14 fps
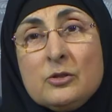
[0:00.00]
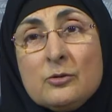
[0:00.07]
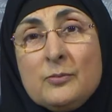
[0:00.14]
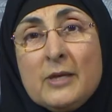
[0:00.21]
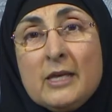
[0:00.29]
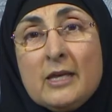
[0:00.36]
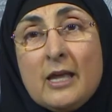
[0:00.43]
to
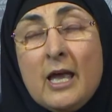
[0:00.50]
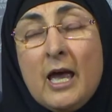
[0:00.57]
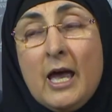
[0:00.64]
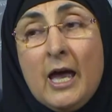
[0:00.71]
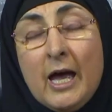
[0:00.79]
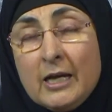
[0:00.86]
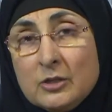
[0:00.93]
me,
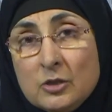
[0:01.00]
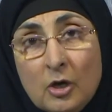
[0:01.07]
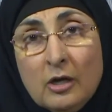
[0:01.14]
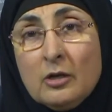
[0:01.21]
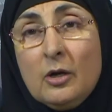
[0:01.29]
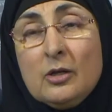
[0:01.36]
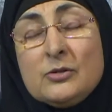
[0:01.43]
and
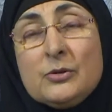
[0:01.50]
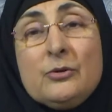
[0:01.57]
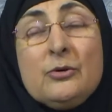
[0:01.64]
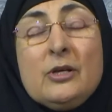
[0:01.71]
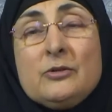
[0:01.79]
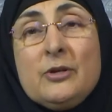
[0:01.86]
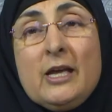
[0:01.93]
you're also
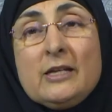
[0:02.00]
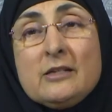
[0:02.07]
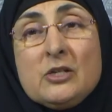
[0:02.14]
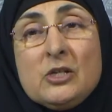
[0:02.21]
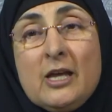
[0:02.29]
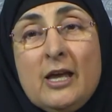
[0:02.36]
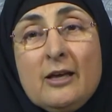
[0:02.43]
going to get a
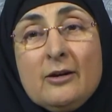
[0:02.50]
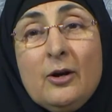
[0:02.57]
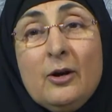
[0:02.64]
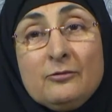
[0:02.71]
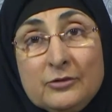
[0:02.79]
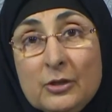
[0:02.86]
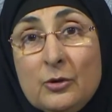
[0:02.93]
share
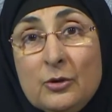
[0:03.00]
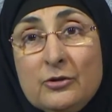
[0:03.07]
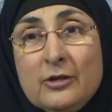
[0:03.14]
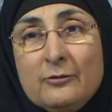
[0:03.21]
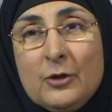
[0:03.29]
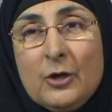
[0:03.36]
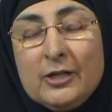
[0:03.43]
of the good
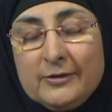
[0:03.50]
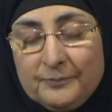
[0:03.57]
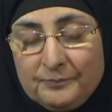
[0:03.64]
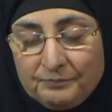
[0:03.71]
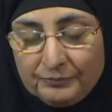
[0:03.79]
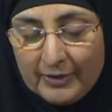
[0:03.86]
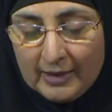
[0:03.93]
reward.
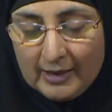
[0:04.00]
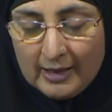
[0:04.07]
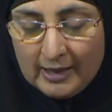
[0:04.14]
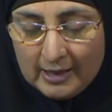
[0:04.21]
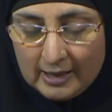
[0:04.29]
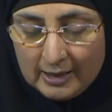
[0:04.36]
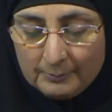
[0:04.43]

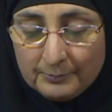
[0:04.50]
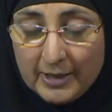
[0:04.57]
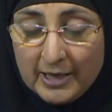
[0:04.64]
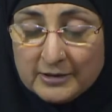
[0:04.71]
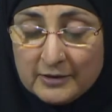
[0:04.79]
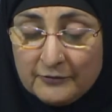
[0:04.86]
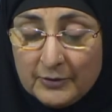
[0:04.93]

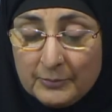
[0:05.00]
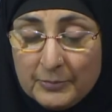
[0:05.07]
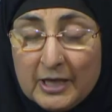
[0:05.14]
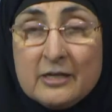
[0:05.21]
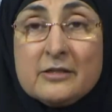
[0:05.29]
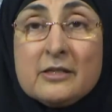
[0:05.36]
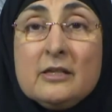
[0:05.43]
But if a
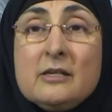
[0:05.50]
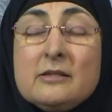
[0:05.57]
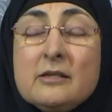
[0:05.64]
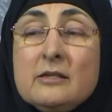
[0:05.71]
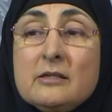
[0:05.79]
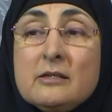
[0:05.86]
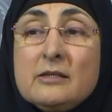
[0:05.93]
person is
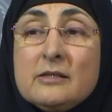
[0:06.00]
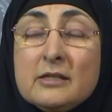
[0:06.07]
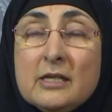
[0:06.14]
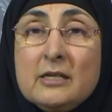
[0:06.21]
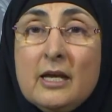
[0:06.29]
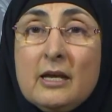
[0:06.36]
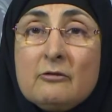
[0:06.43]

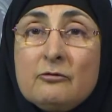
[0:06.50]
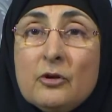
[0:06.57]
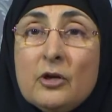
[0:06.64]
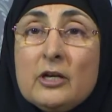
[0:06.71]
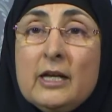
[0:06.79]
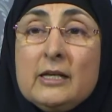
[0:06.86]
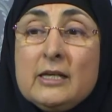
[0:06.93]
interceding
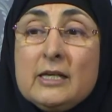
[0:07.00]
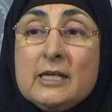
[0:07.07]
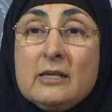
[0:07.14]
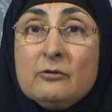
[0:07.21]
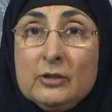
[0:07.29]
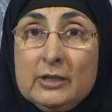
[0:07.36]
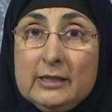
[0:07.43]
for an
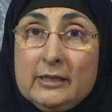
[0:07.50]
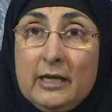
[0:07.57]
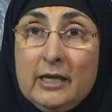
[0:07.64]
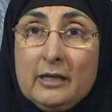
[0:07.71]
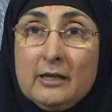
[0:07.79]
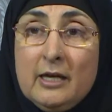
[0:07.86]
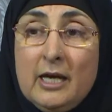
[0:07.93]
evil
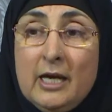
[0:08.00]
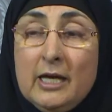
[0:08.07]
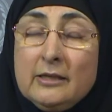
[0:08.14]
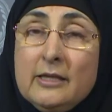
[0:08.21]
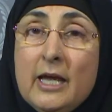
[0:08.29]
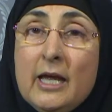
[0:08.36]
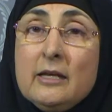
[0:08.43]
thing,
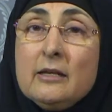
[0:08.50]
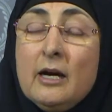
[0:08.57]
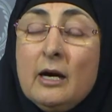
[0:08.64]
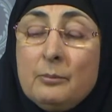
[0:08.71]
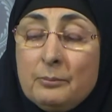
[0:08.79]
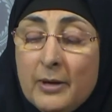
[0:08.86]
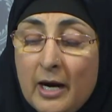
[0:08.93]
then
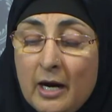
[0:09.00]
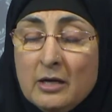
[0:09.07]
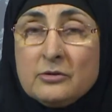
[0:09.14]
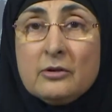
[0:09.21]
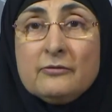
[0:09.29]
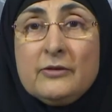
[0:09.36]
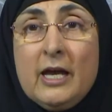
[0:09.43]
a
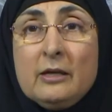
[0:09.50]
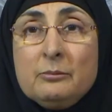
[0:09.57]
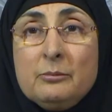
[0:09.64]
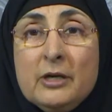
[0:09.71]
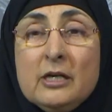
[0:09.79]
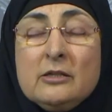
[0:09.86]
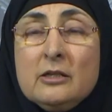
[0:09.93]
part of that
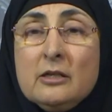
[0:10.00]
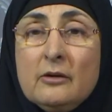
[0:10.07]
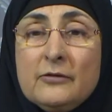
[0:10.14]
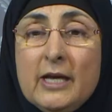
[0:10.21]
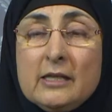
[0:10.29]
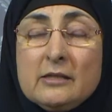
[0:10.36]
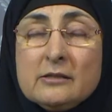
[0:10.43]
burden
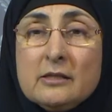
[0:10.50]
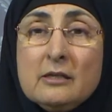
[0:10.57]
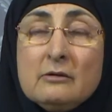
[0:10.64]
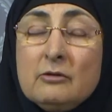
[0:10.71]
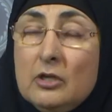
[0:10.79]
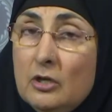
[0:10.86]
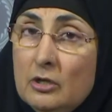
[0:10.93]
of that
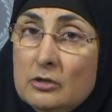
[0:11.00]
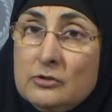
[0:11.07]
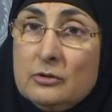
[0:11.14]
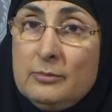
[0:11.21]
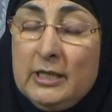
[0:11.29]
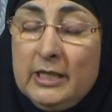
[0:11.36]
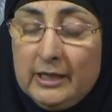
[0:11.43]
sin will
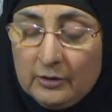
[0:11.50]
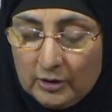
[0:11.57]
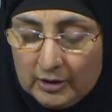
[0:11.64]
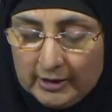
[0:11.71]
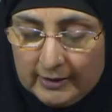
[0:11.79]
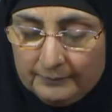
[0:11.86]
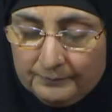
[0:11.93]
also be laid
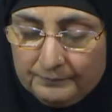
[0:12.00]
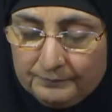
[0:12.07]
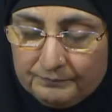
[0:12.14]
on him.